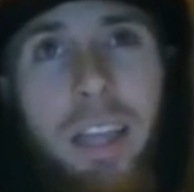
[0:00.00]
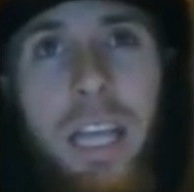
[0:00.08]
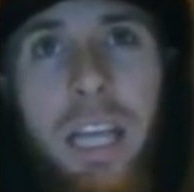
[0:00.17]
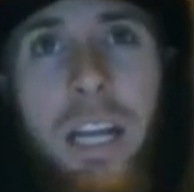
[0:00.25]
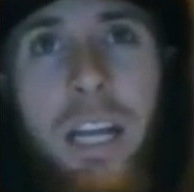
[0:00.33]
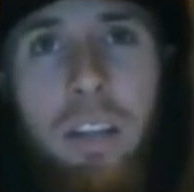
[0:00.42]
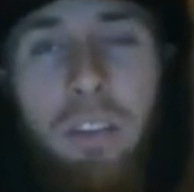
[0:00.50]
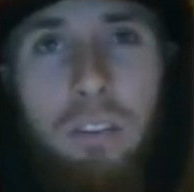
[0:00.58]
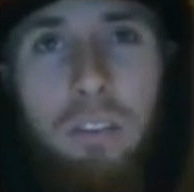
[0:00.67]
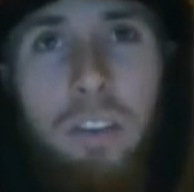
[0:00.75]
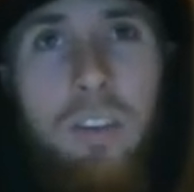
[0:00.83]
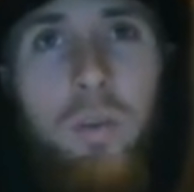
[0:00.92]
is
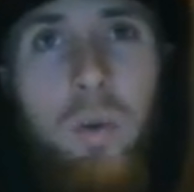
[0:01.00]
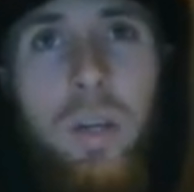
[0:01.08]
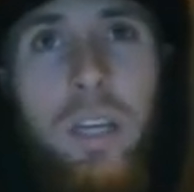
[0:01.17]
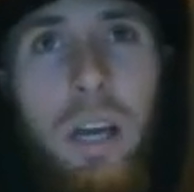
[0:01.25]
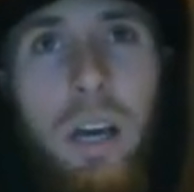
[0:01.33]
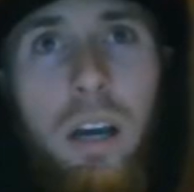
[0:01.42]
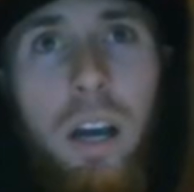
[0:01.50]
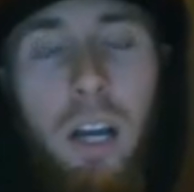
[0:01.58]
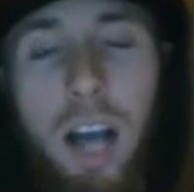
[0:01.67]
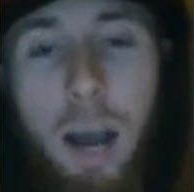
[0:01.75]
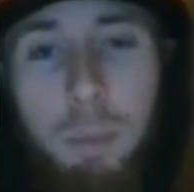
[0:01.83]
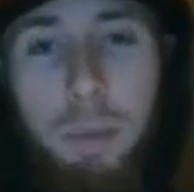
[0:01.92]
essentially a
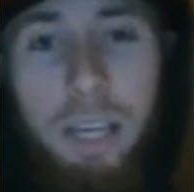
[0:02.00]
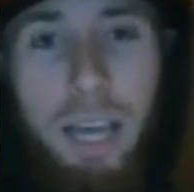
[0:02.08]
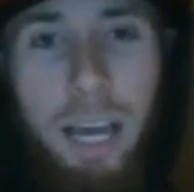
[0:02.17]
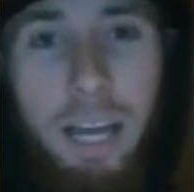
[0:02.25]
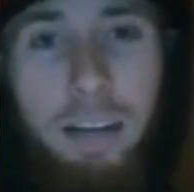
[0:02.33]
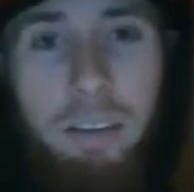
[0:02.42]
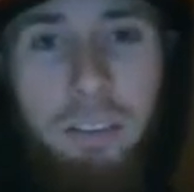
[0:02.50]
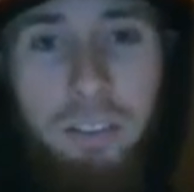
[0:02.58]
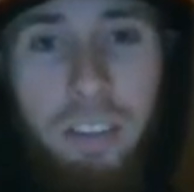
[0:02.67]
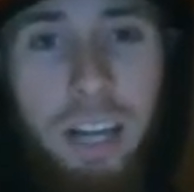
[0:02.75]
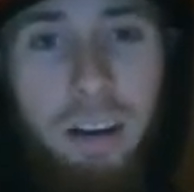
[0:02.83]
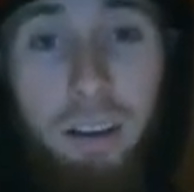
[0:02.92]
copycat
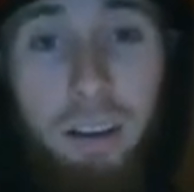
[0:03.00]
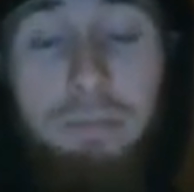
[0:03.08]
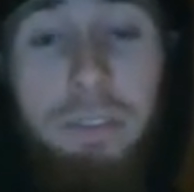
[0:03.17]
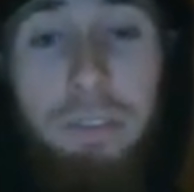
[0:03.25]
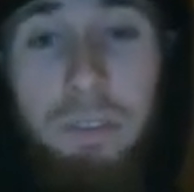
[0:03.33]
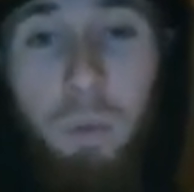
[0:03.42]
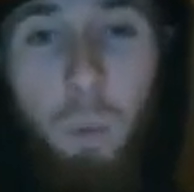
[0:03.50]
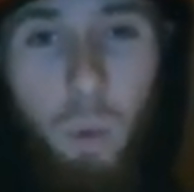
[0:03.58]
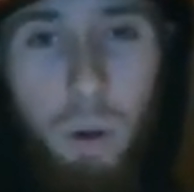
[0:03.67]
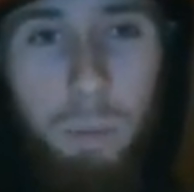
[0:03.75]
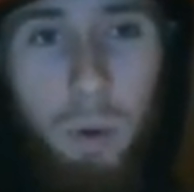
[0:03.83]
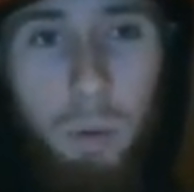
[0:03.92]
set of
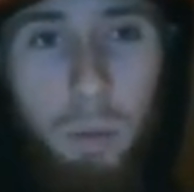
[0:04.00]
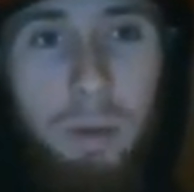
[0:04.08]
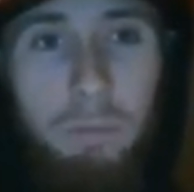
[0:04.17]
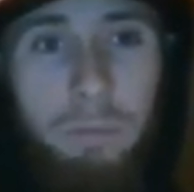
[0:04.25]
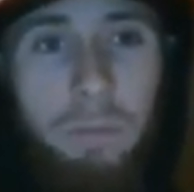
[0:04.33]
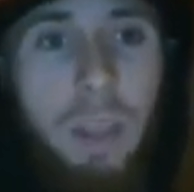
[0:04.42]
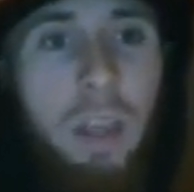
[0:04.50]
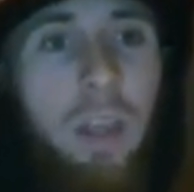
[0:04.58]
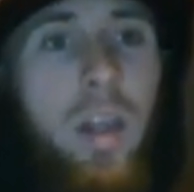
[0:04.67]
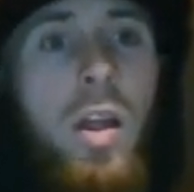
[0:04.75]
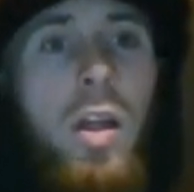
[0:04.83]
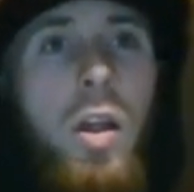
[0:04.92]
51 Bowman,
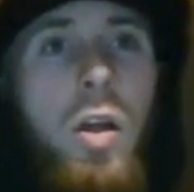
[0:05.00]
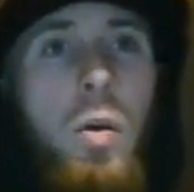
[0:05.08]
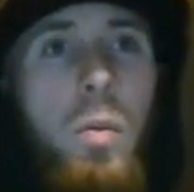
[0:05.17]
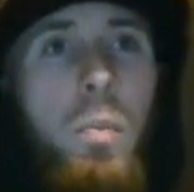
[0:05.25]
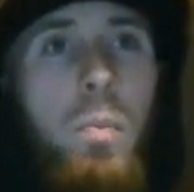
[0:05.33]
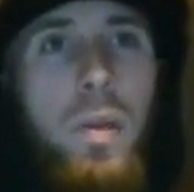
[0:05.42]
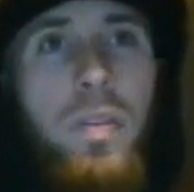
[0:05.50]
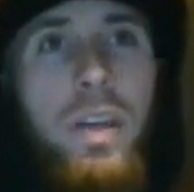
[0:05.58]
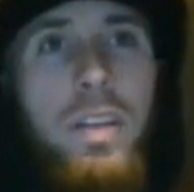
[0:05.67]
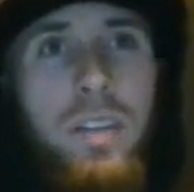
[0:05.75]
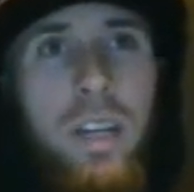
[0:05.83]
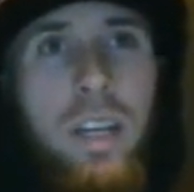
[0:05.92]
but they
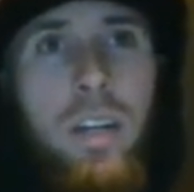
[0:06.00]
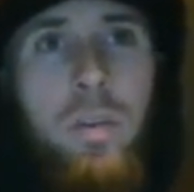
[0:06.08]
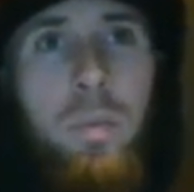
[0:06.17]
tend to